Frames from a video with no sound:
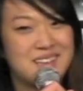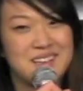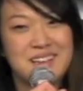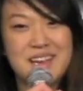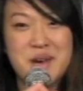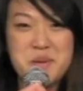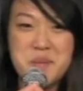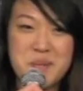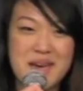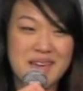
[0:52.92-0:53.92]
Like, I
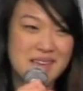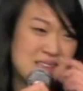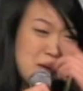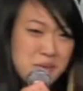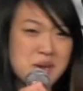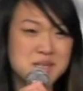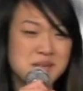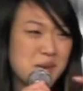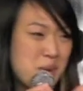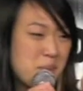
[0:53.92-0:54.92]
went back, and that reminds me,
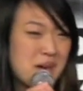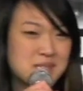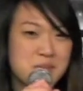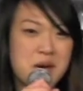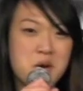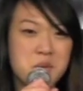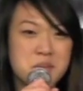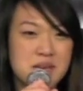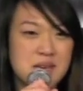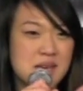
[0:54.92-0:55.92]
I went back to my
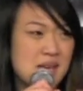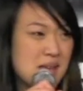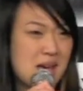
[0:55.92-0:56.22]
homeland.